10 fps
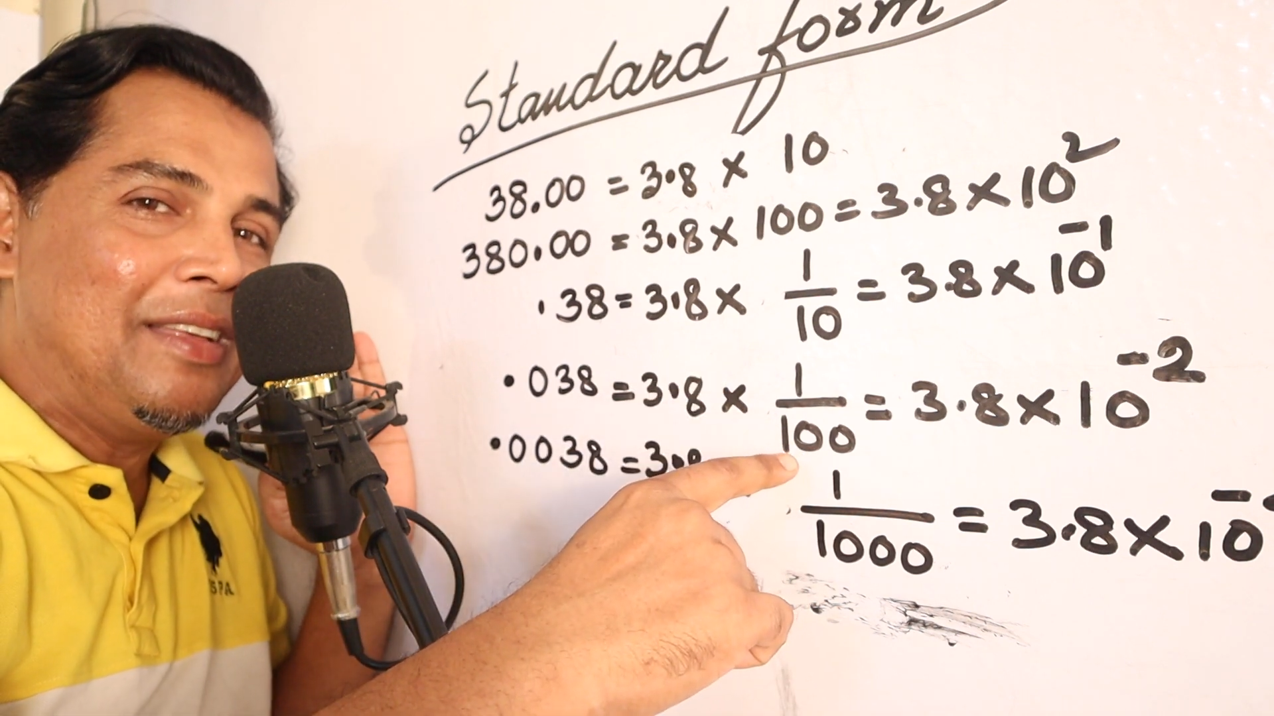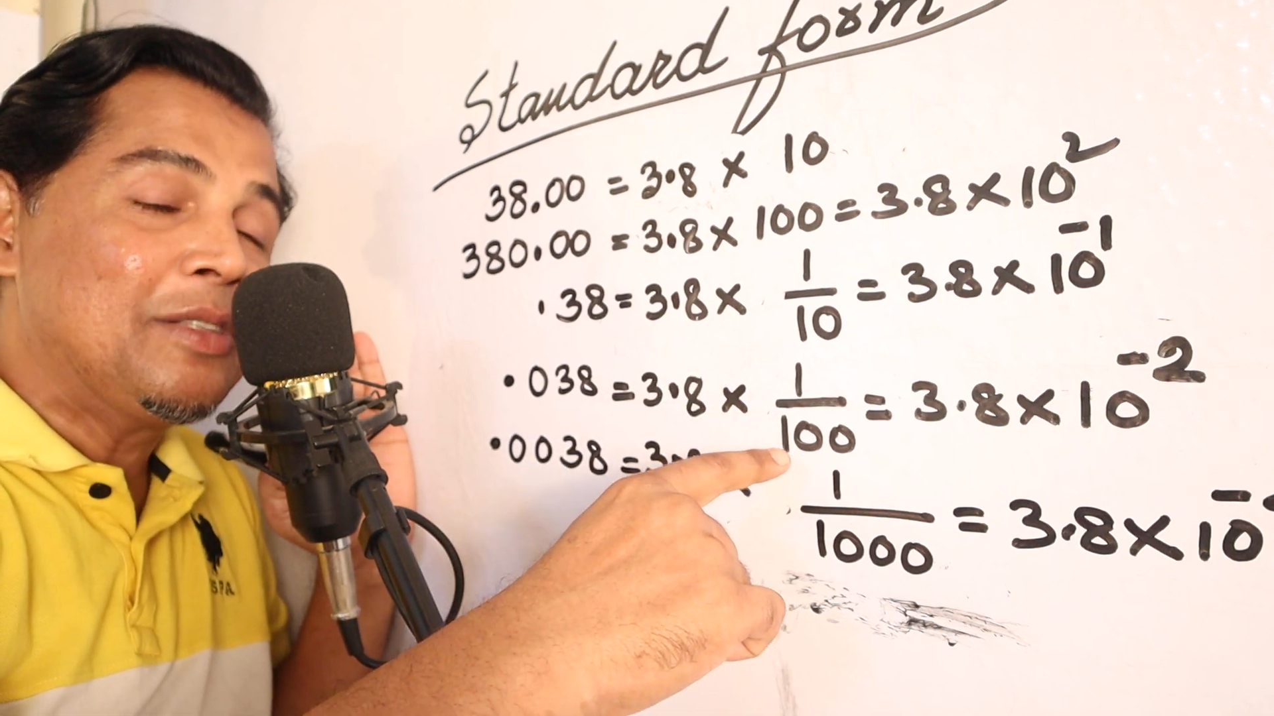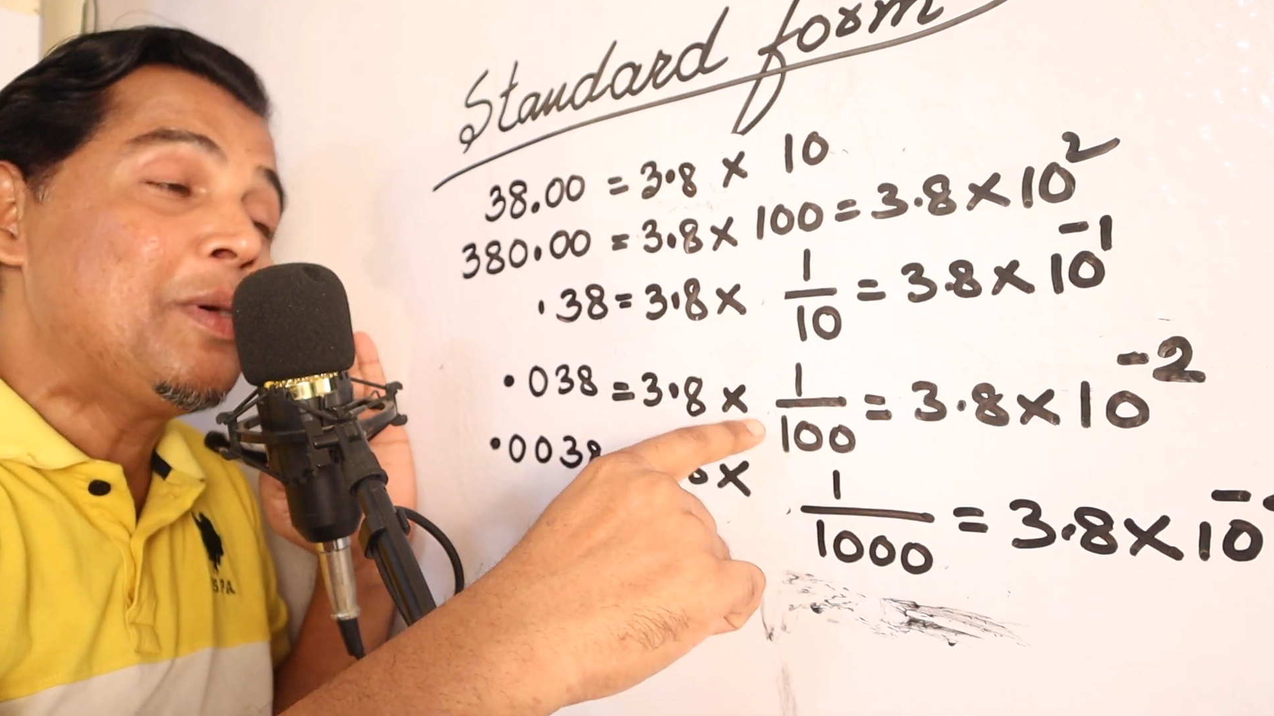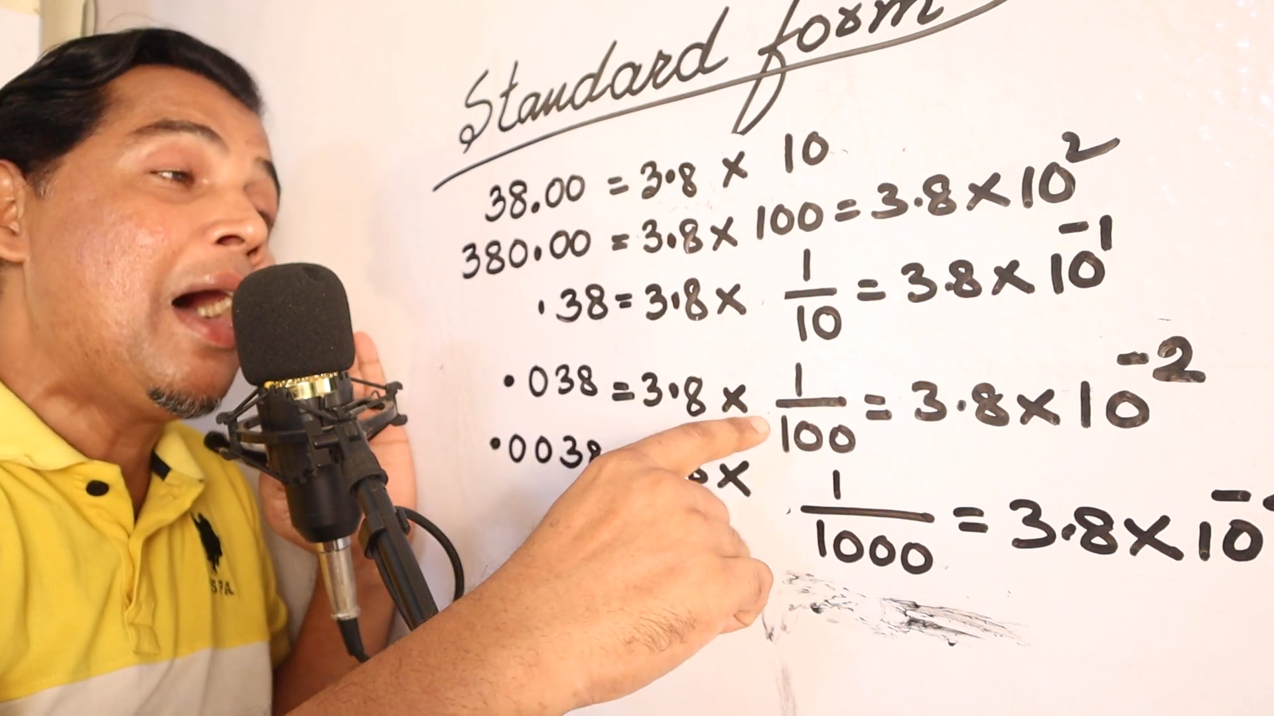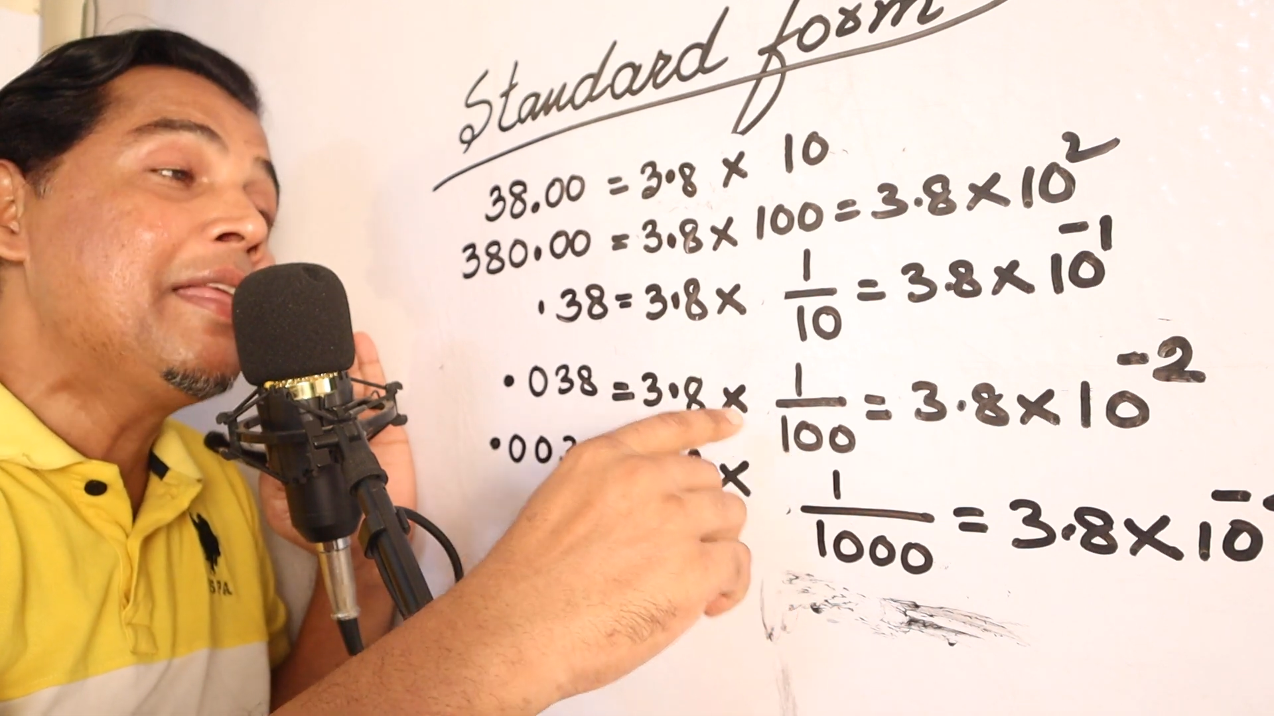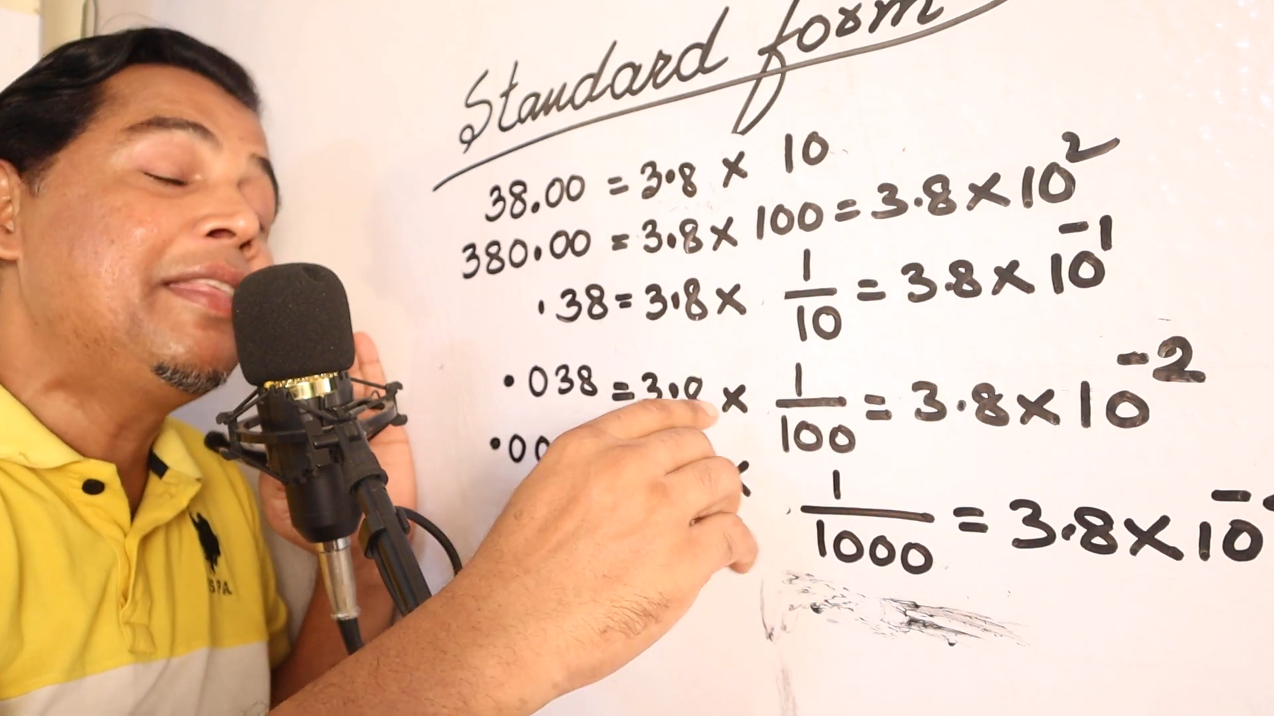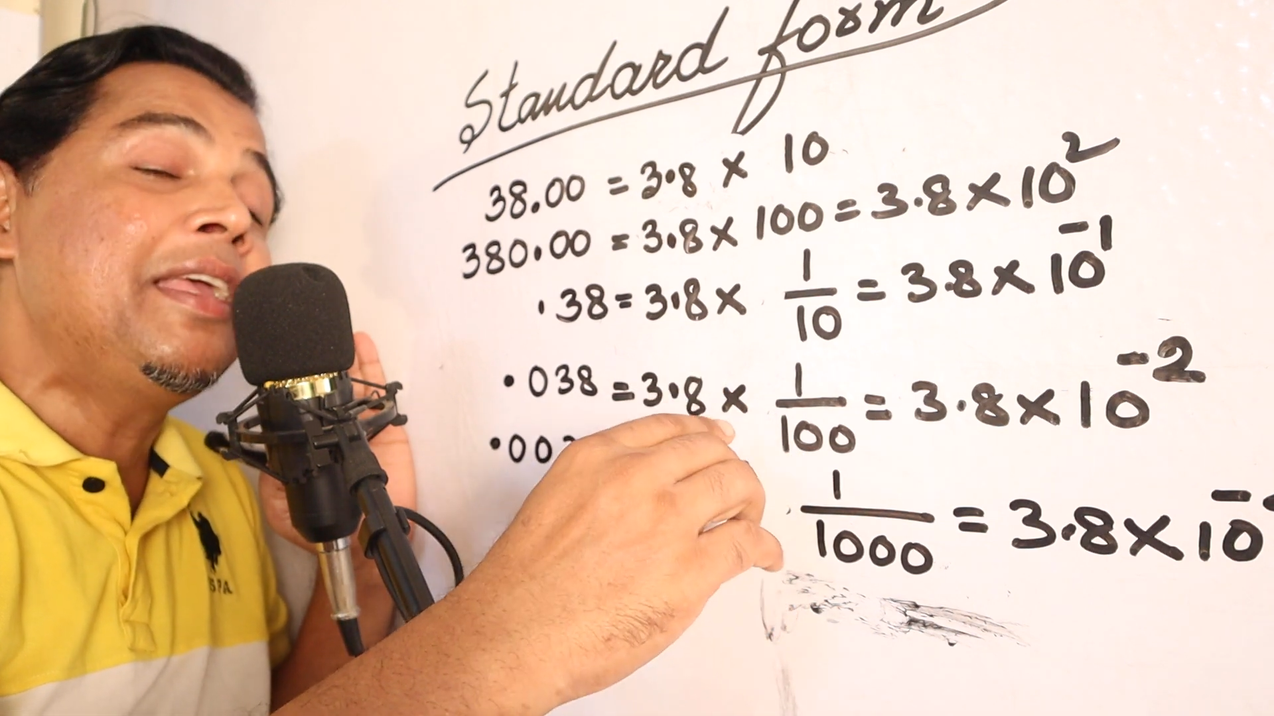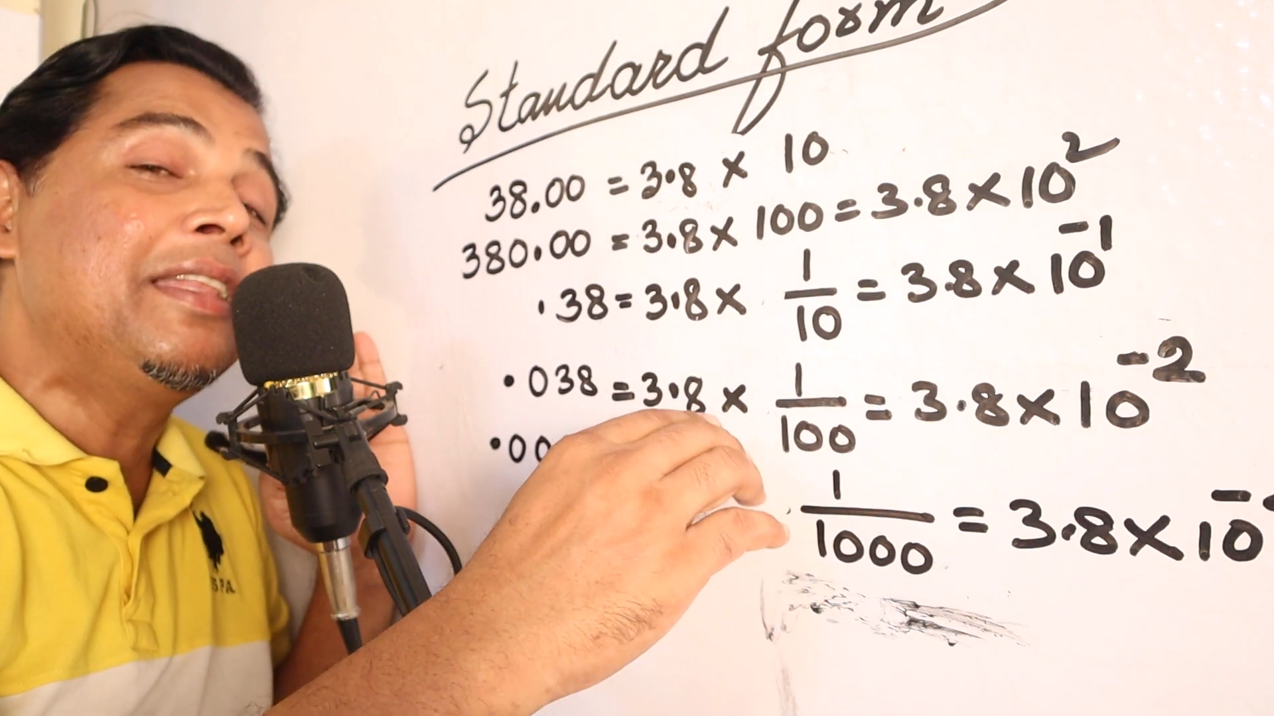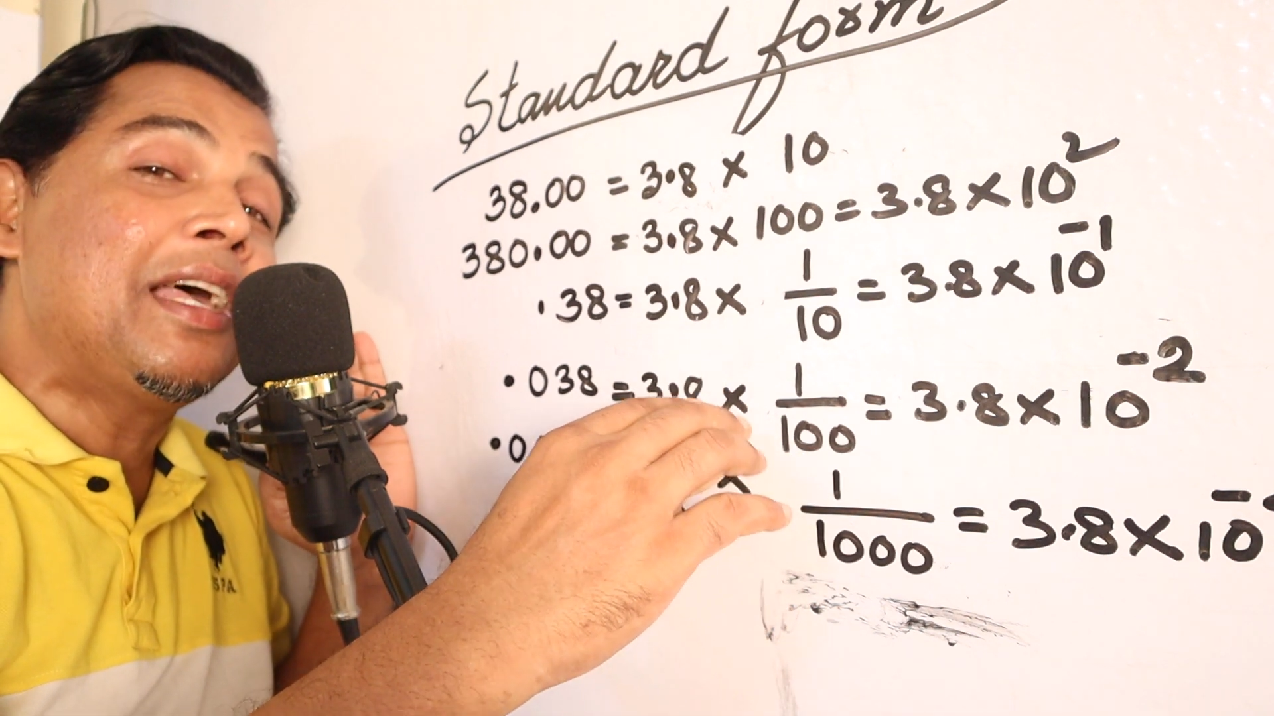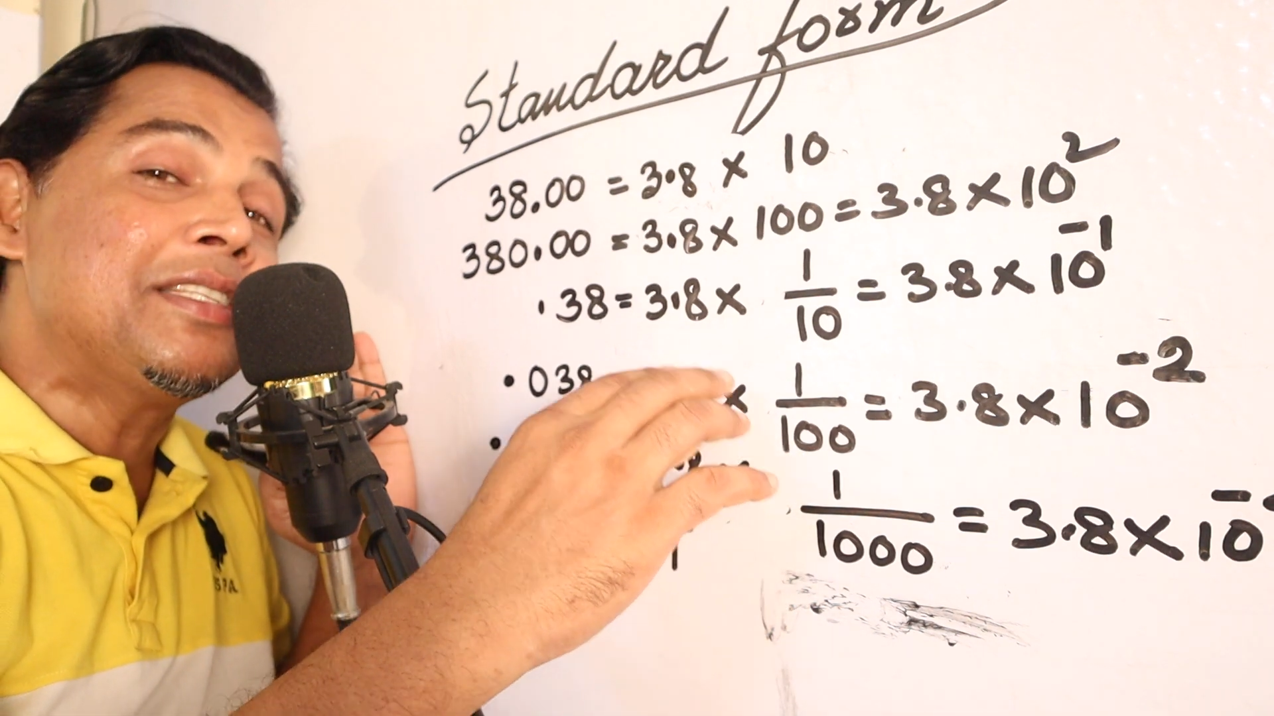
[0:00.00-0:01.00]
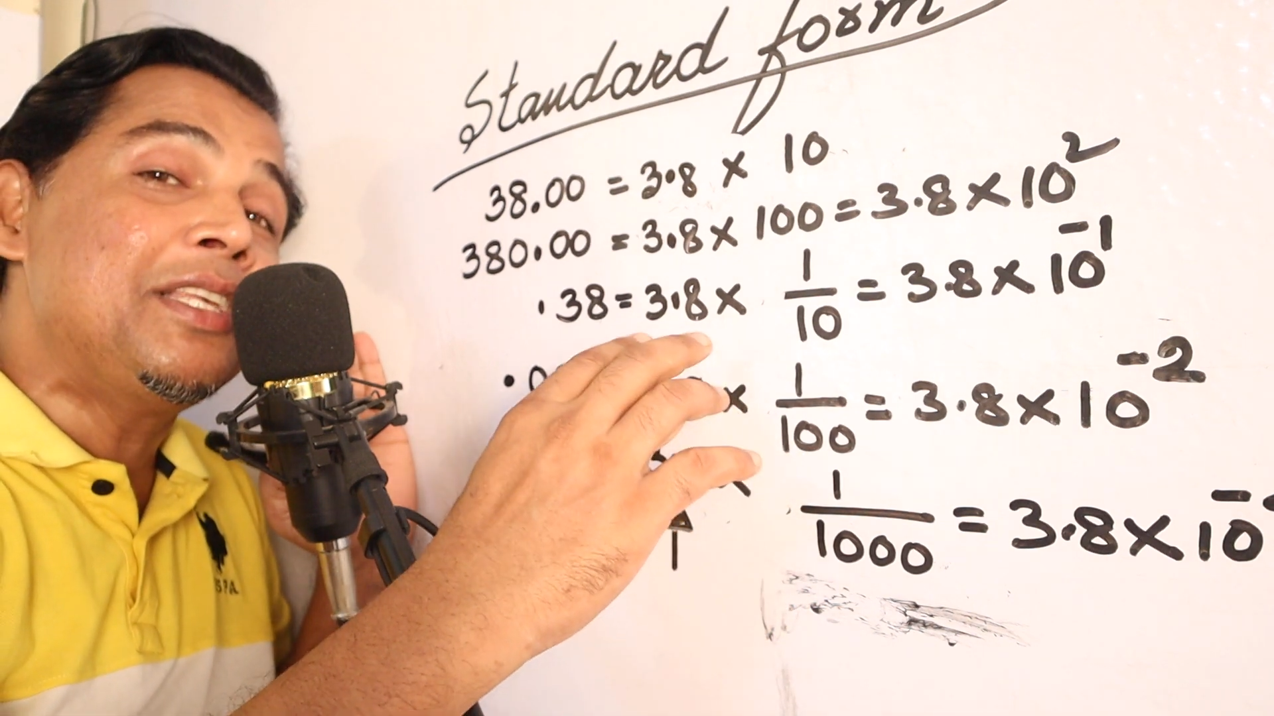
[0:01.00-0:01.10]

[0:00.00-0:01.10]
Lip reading: So I think the